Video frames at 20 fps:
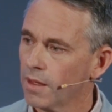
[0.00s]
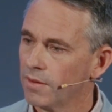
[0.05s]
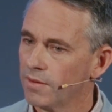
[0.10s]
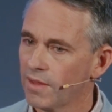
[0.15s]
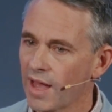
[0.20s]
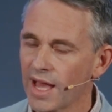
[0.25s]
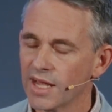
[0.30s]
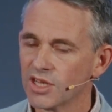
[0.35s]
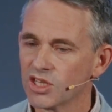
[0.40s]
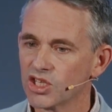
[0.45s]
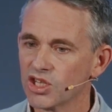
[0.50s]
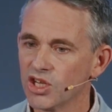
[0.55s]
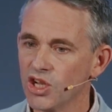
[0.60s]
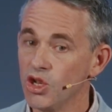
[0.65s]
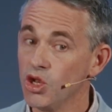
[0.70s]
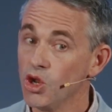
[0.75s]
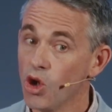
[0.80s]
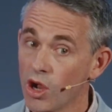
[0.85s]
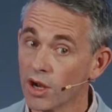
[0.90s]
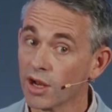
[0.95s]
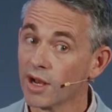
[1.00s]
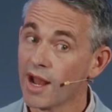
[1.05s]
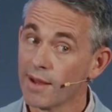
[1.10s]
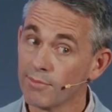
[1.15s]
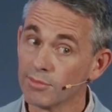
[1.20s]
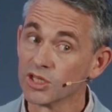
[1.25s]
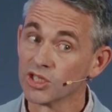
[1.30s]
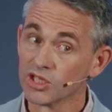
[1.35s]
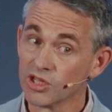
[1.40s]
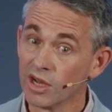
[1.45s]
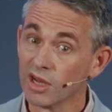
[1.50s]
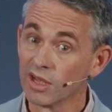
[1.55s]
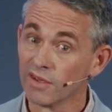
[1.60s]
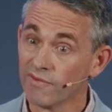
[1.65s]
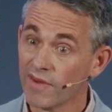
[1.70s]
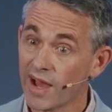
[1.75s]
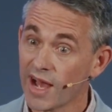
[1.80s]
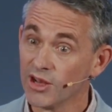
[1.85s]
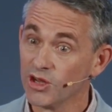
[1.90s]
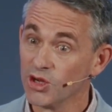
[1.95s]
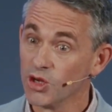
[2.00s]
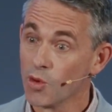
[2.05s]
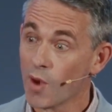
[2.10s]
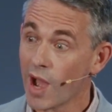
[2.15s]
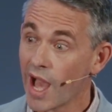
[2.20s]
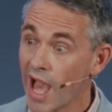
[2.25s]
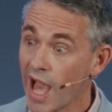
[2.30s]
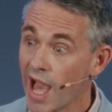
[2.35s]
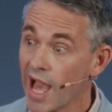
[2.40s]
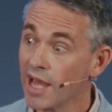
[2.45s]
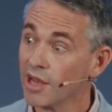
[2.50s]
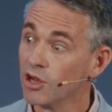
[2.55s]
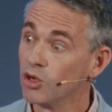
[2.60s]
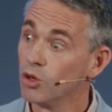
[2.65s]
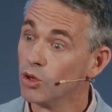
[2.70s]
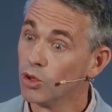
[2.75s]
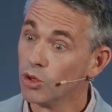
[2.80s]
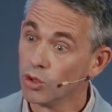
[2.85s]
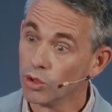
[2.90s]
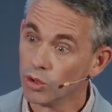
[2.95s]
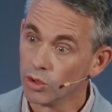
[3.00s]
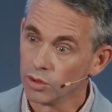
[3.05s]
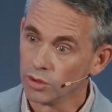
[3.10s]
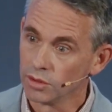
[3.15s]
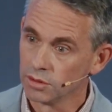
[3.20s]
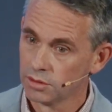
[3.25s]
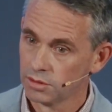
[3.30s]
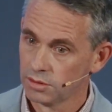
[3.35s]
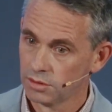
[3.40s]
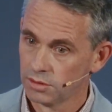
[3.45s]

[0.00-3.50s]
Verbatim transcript: That's not an apostolic value at all.